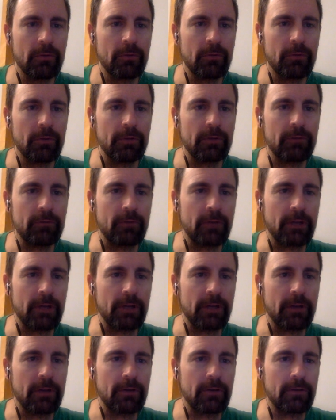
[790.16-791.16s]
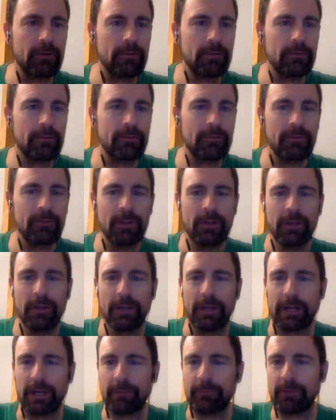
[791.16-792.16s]
Let's find out.
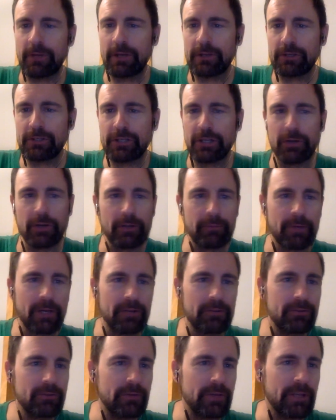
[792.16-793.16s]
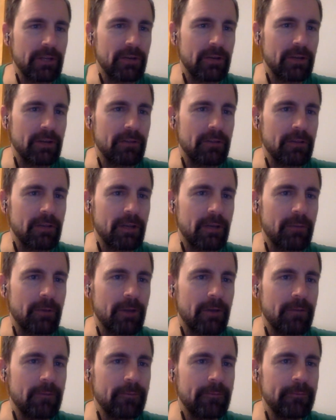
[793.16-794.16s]
And I'm not sharing my screen or anything, am
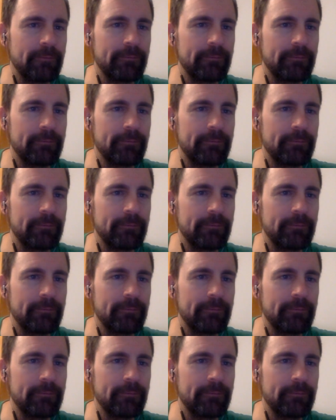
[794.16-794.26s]
I?